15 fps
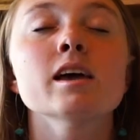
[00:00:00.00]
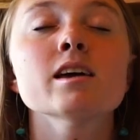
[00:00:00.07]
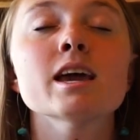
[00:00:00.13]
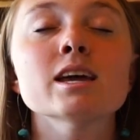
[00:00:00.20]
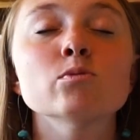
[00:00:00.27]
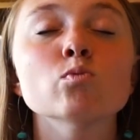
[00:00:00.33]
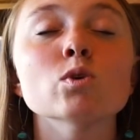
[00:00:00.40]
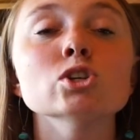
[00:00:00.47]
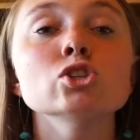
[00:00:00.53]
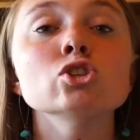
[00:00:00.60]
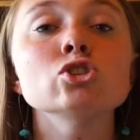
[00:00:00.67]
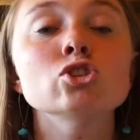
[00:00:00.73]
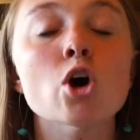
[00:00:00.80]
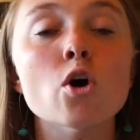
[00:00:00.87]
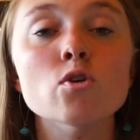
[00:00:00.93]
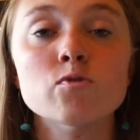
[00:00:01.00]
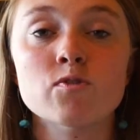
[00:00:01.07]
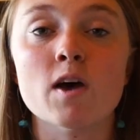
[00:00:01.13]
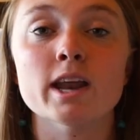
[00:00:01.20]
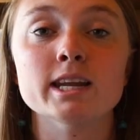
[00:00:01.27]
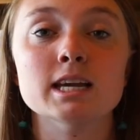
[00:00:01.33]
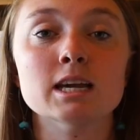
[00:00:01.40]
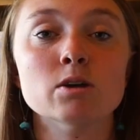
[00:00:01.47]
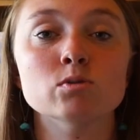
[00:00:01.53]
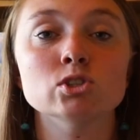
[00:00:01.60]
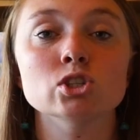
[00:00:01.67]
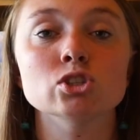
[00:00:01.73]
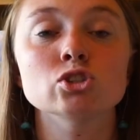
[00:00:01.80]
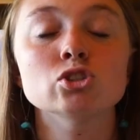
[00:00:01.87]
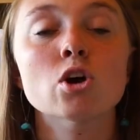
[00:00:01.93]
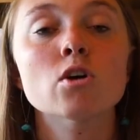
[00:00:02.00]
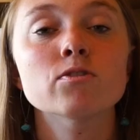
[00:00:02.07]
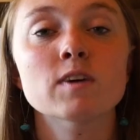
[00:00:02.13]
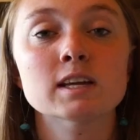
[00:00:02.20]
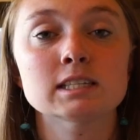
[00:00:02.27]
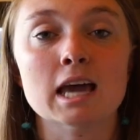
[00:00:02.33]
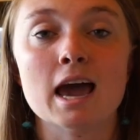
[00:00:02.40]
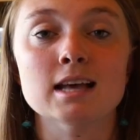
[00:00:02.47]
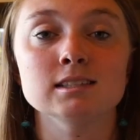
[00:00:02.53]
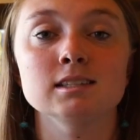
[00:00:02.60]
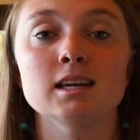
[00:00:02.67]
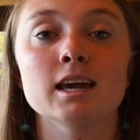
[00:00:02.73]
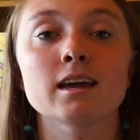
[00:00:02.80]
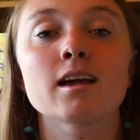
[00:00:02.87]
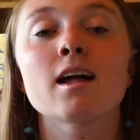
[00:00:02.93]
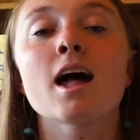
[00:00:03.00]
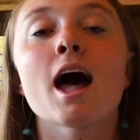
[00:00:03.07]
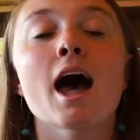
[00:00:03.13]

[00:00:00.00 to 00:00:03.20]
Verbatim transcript: It was so funny. It was just so fantastic.